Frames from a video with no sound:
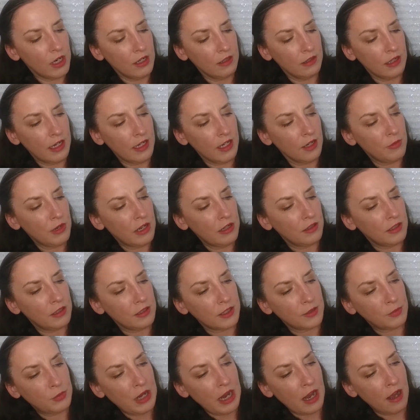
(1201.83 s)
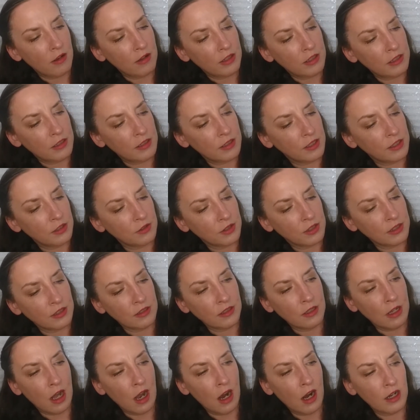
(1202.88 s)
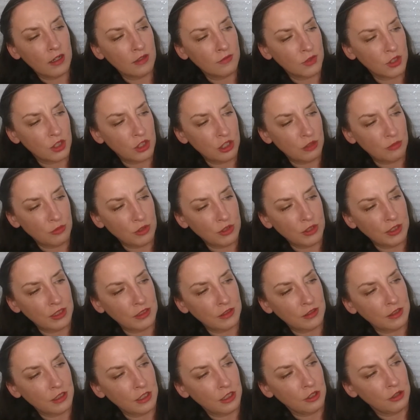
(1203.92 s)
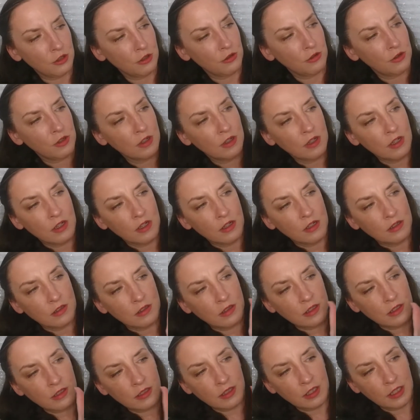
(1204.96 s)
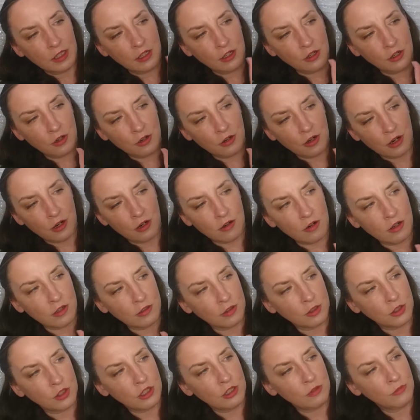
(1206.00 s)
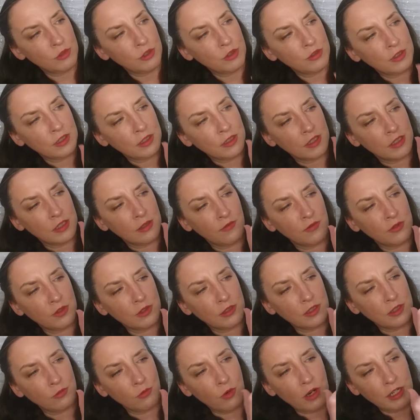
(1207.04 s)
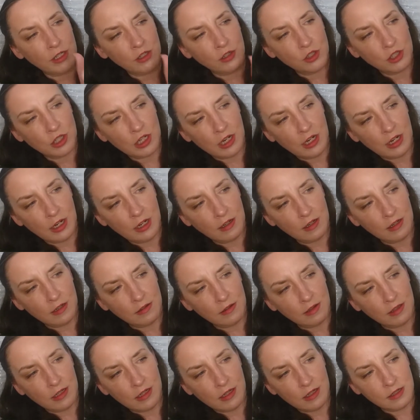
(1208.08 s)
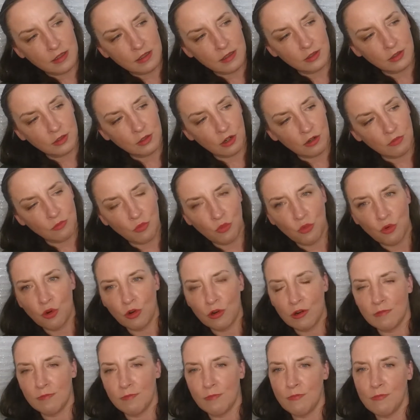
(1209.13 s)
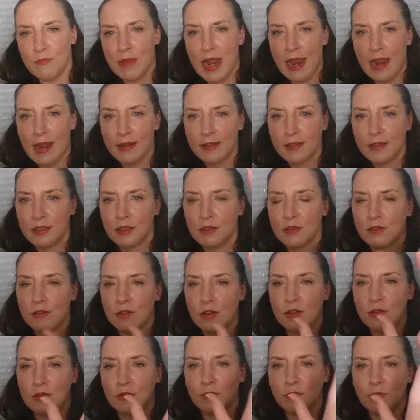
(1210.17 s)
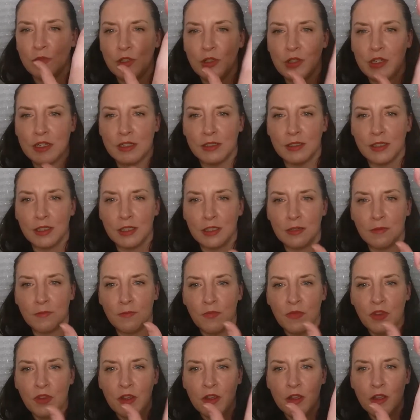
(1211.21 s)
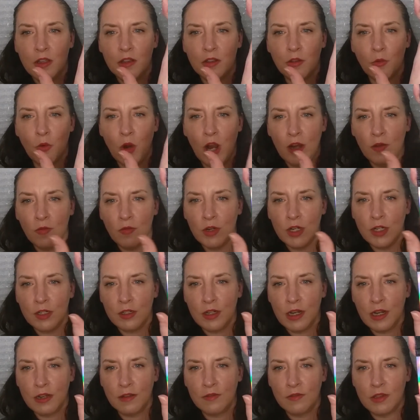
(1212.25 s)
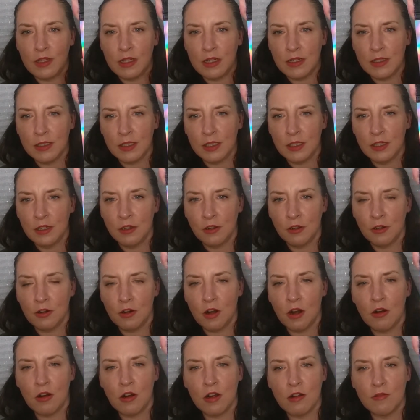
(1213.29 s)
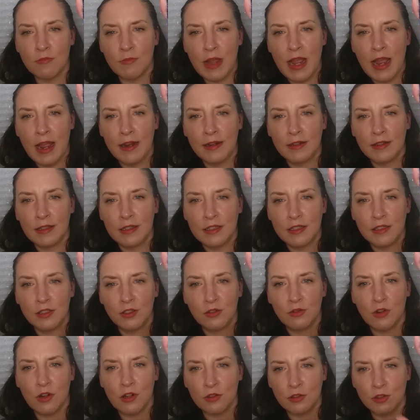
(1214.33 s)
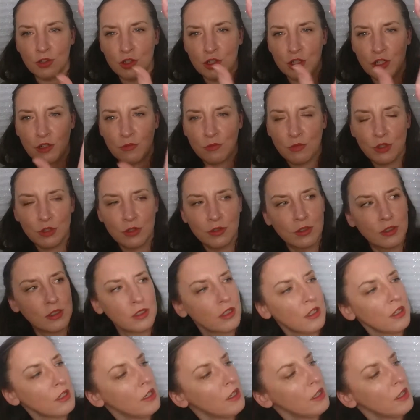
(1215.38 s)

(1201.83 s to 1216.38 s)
I like about this palette is there's a lot of shimmers in here. These here are all shimmers except for this white shade. These are more matte. Oh, you can't see. The white one and these here are all matte. These are all shimmers.